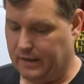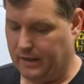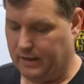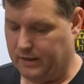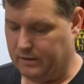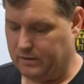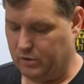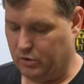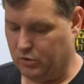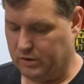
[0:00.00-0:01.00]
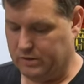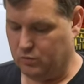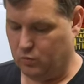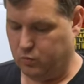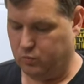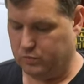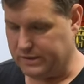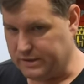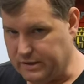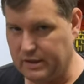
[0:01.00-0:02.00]
and you can
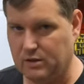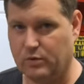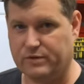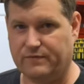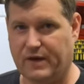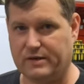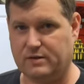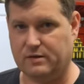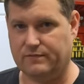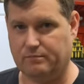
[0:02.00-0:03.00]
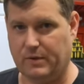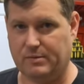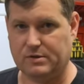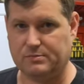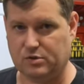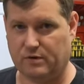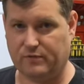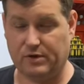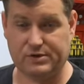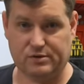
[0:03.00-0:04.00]
deal with the fact of maybe some surface
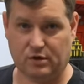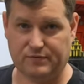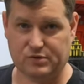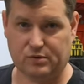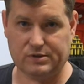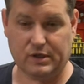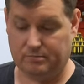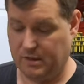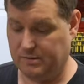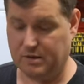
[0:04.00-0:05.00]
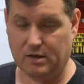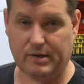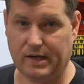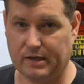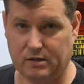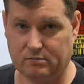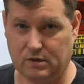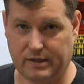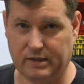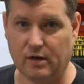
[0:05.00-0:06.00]
rust, surface rust, and maybe come back and
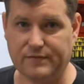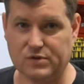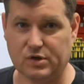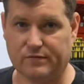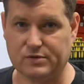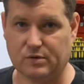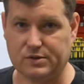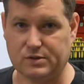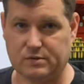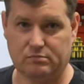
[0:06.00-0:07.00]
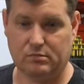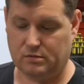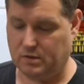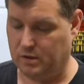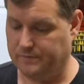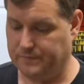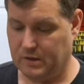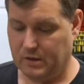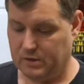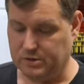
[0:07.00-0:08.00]
clean off the surface rust, you know,
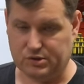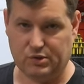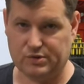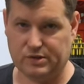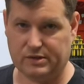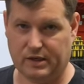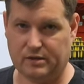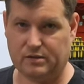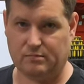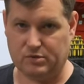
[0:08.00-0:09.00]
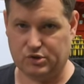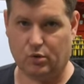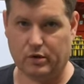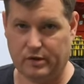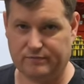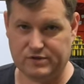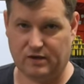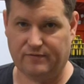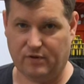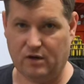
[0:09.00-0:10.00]
just use this to get the majority of
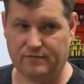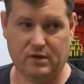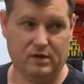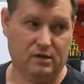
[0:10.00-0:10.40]
stuff off